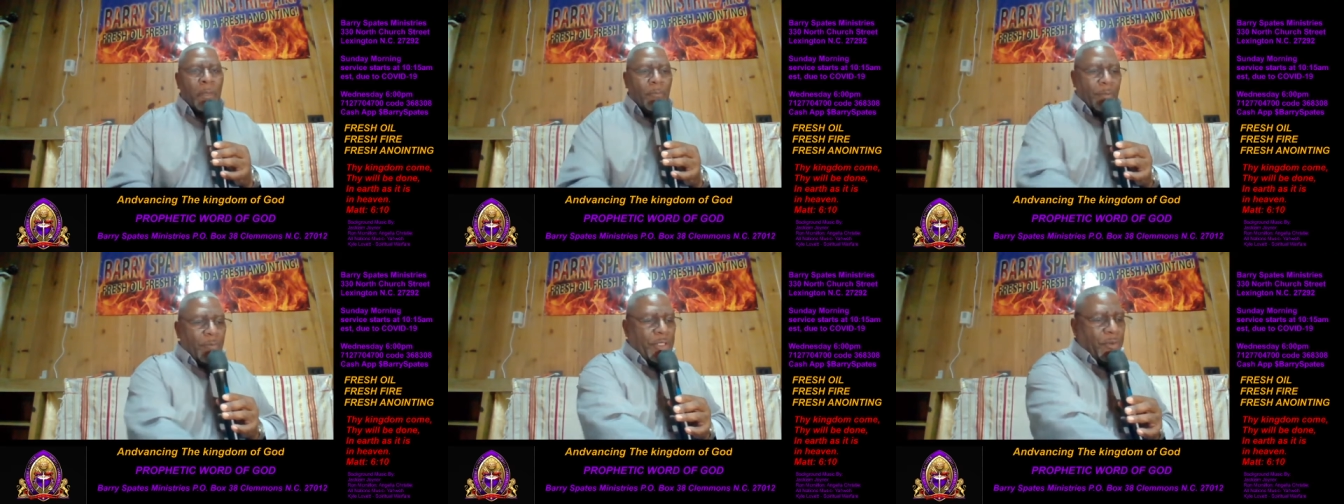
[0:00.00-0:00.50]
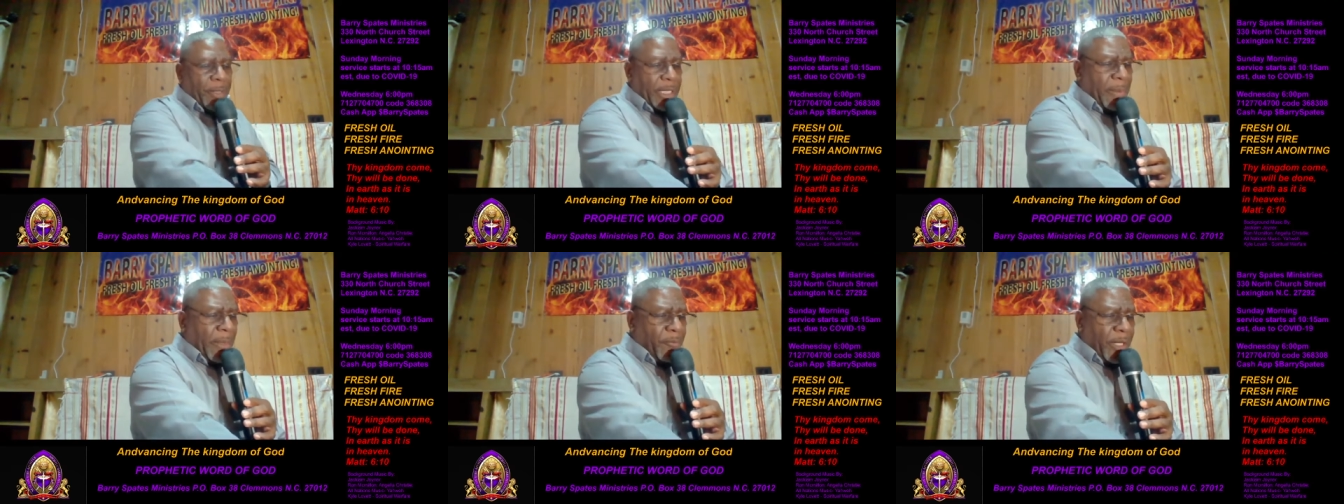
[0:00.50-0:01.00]
But when you
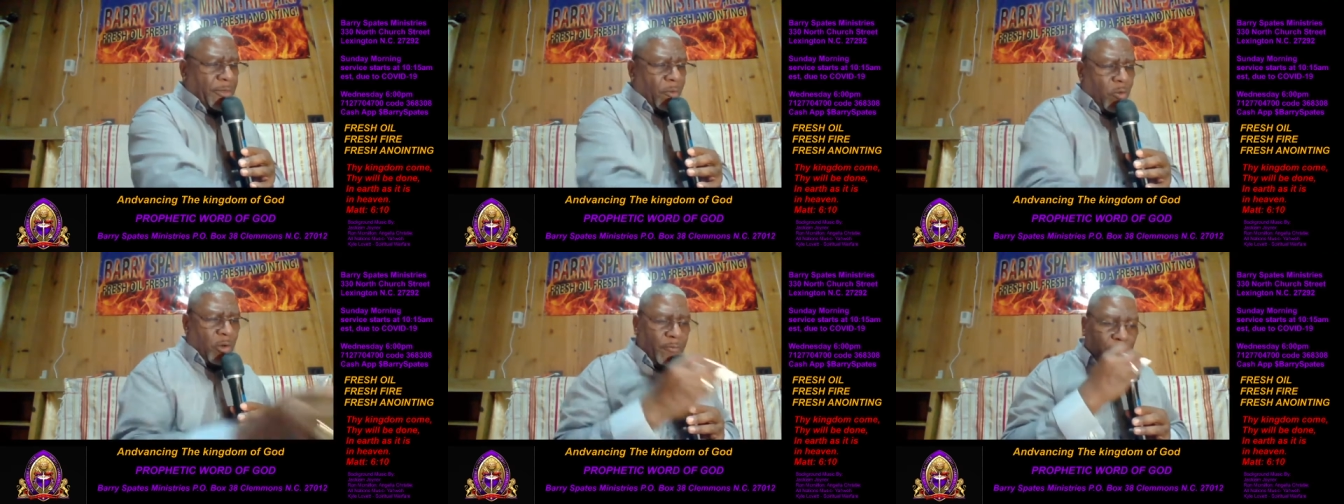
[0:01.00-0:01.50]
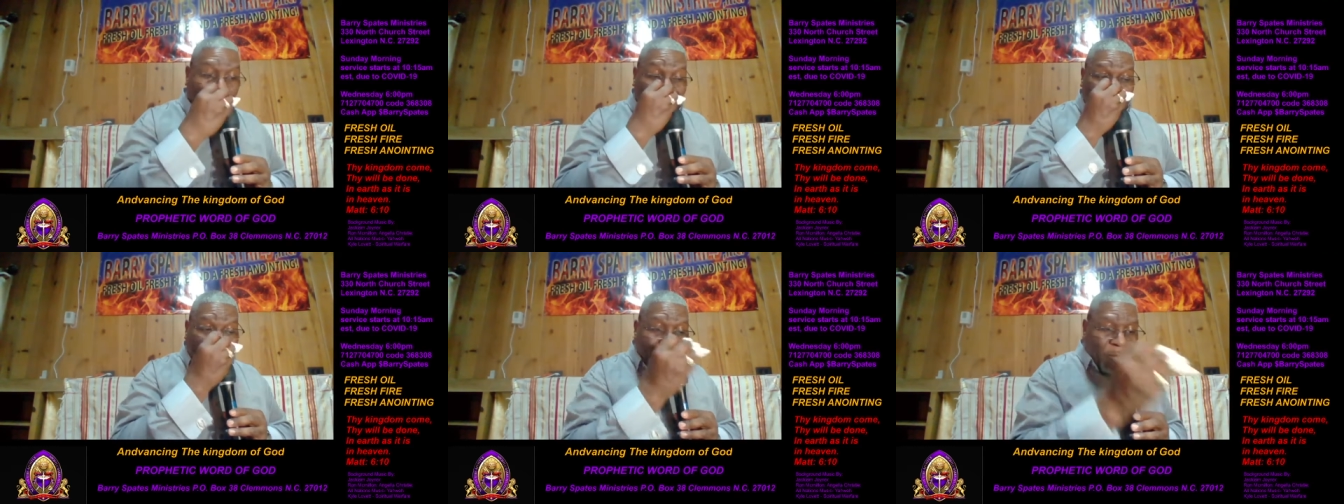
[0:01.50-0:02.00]
begin to read the Word of
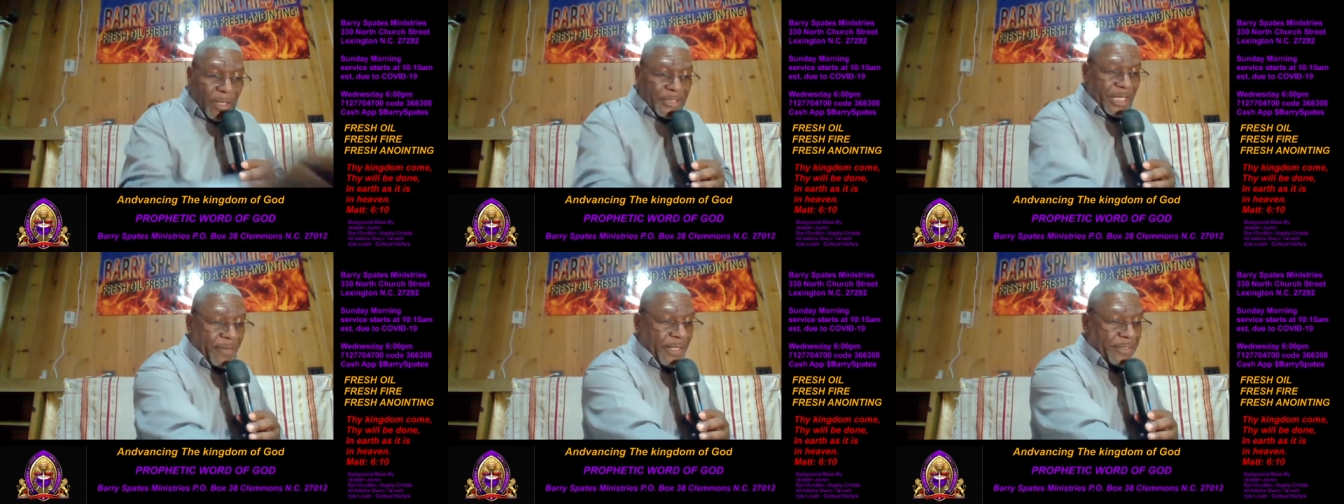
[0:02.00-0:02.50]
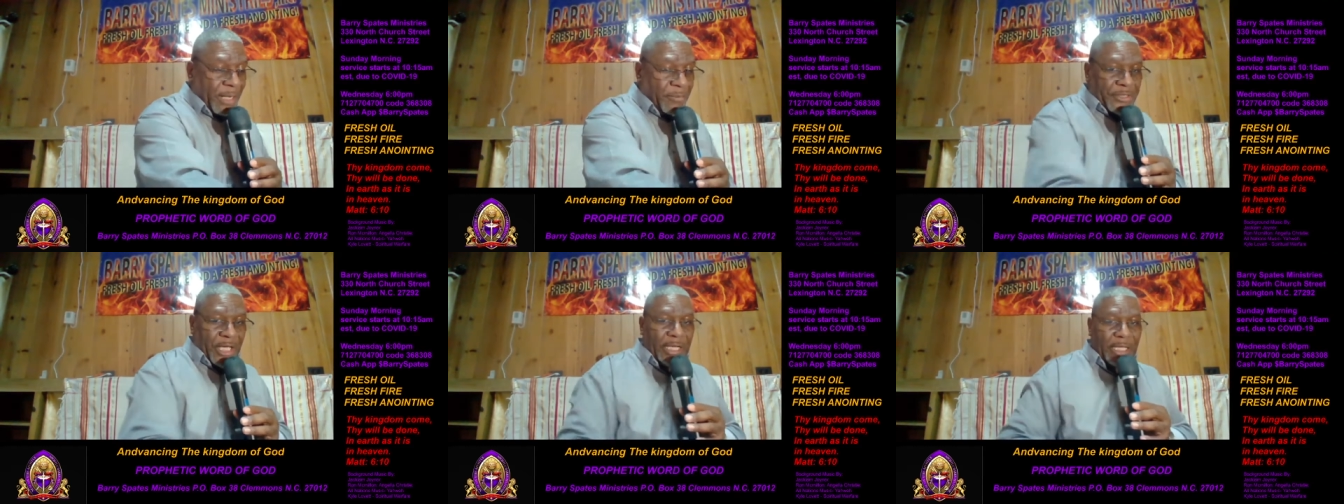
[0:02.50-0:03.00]
God, I always say this, and I'm
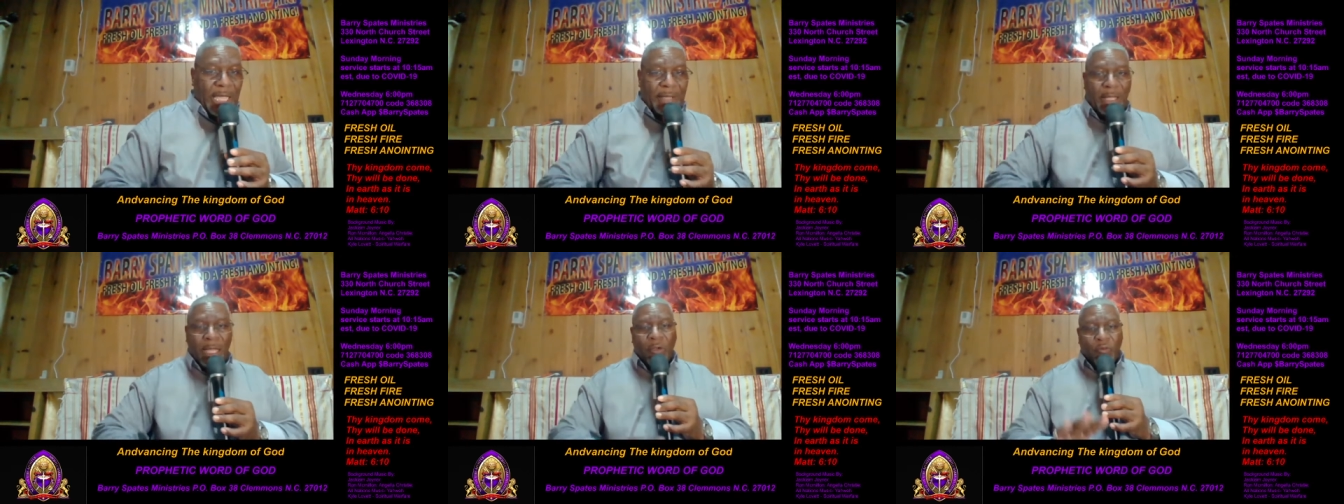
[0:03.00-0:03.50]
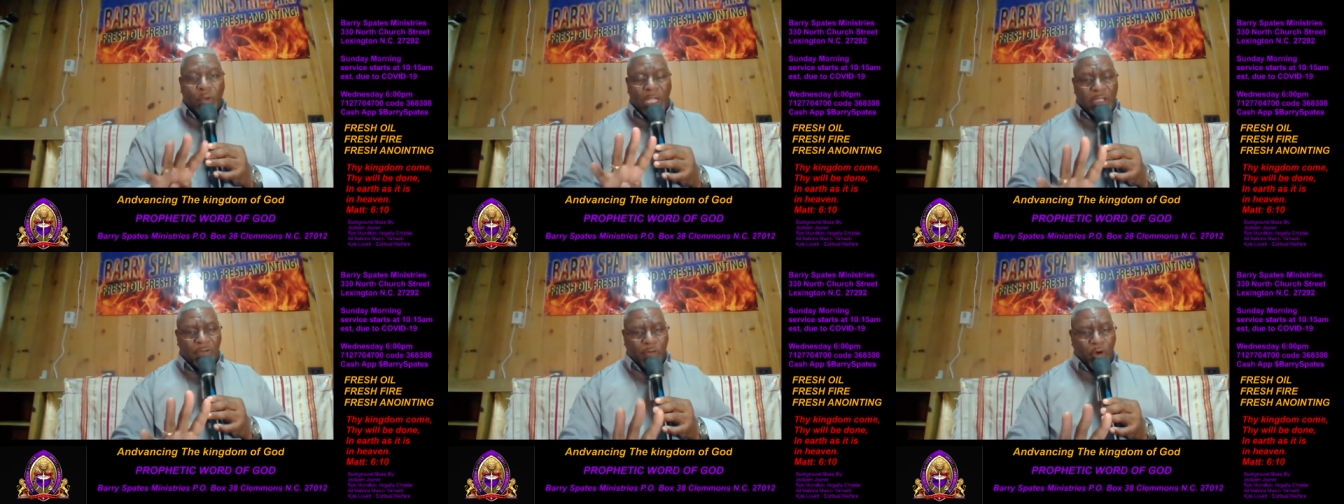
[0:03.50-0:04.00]
going to say it again,
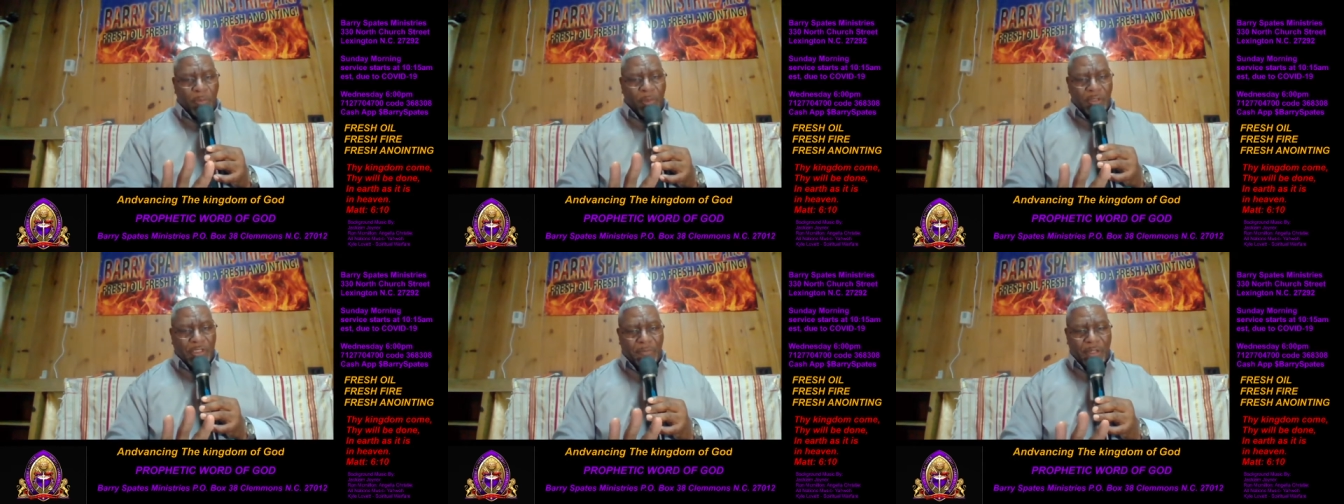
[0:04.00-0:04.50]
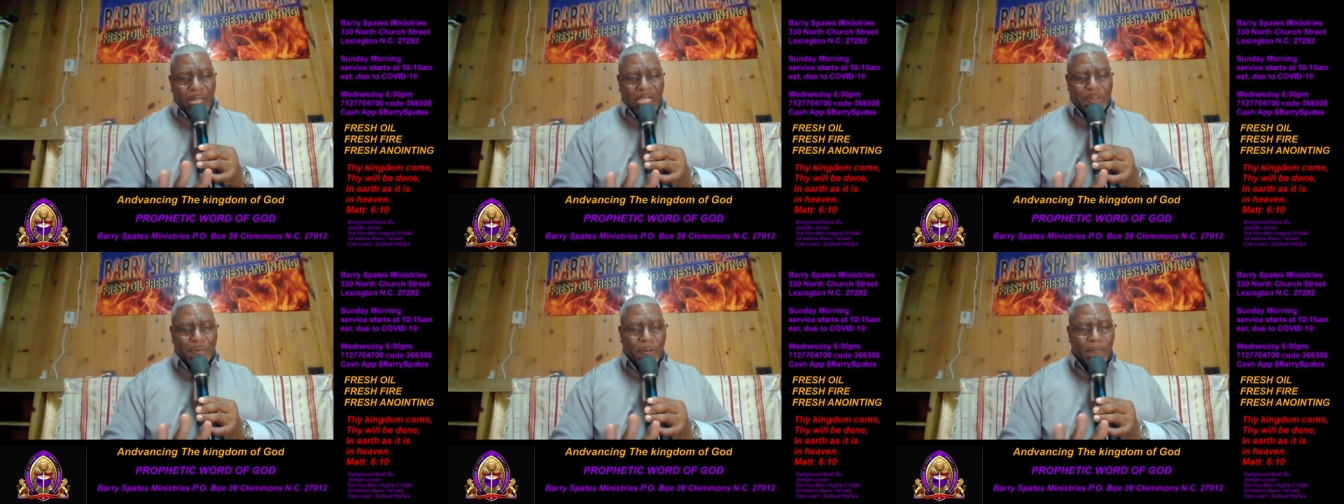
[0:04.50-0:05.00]
read the four books of the
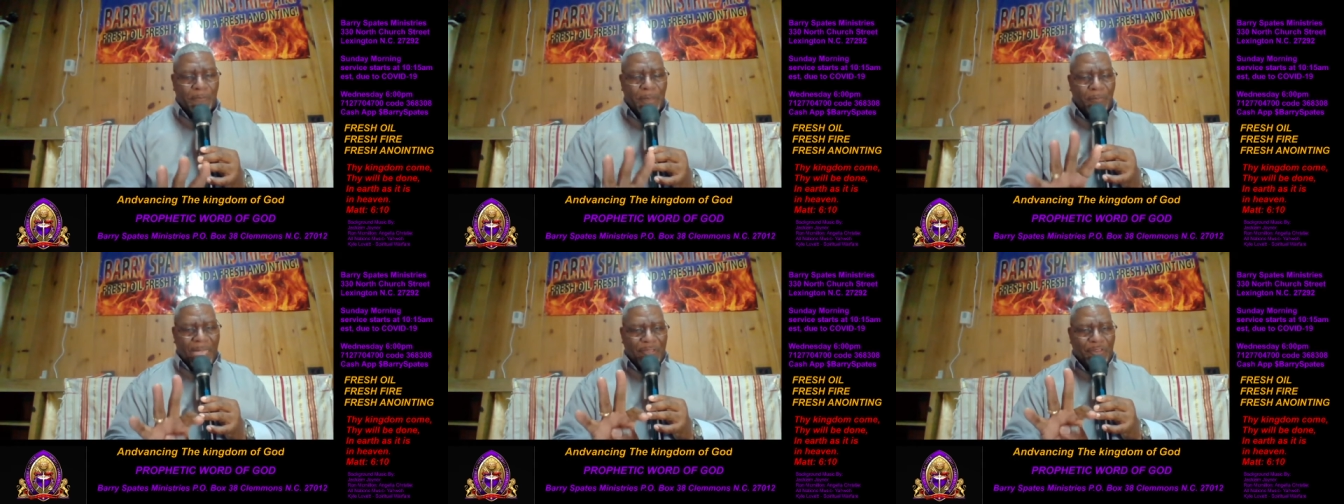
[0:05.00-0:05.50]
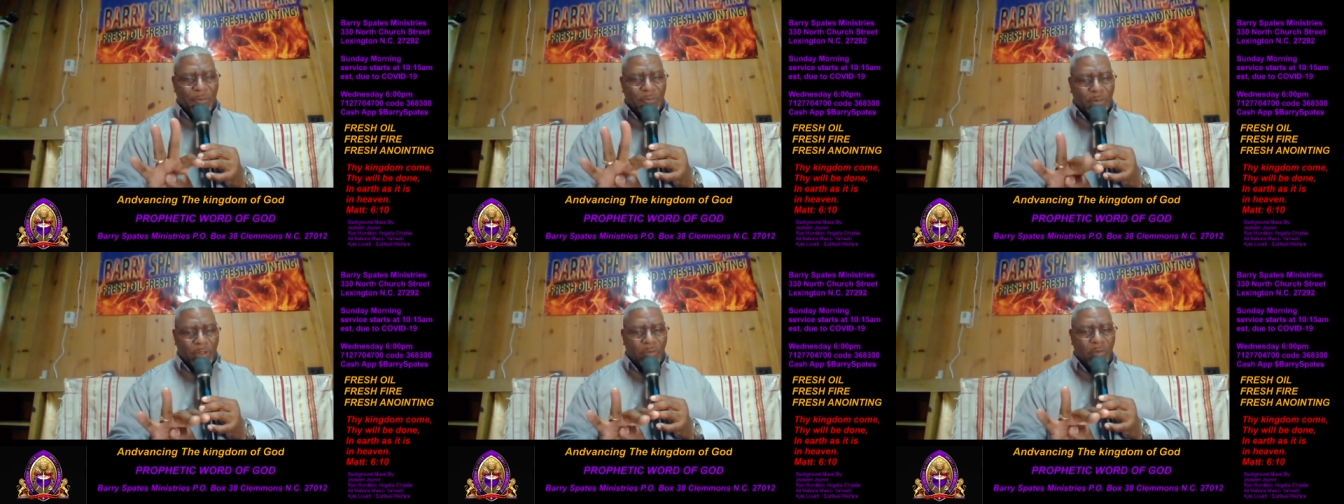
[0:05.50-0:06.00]
Gospel, Matthew,
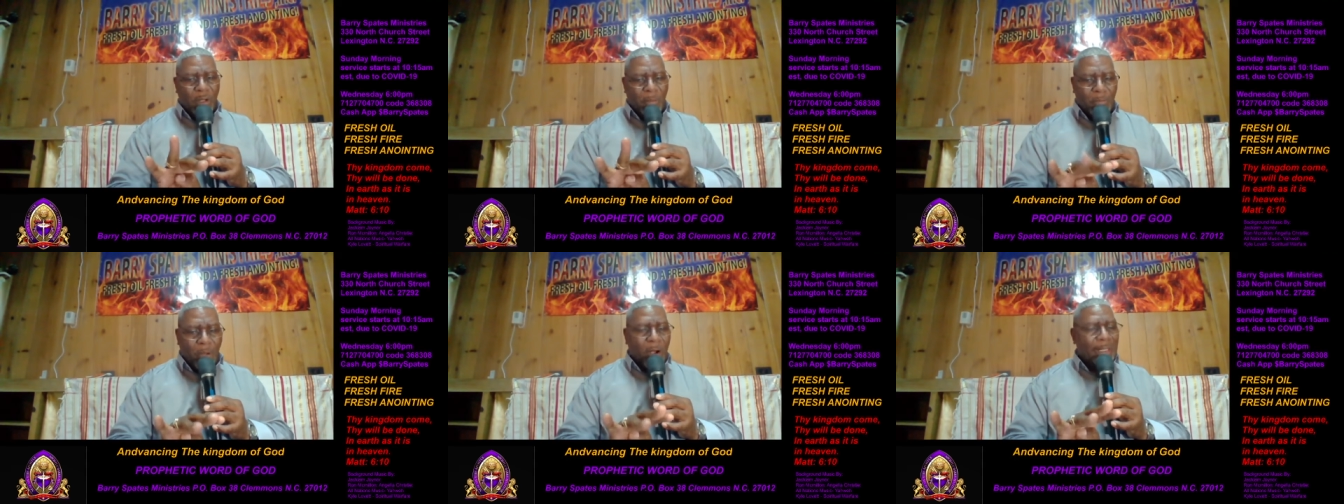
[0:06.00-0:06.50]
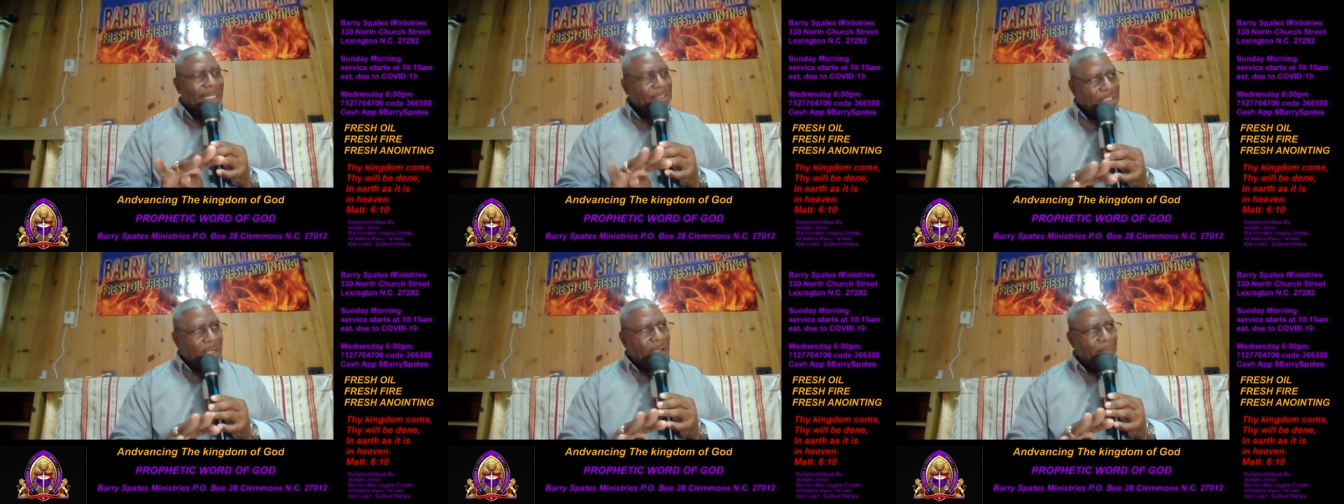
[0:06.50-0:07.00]
Luke, Mark, and
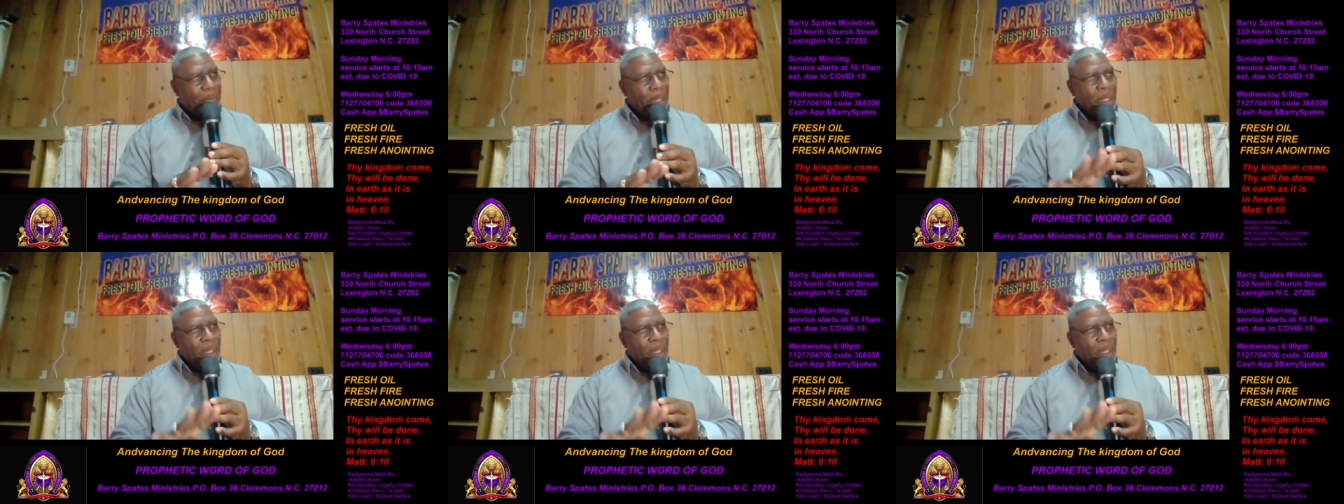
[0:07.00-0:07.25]
John.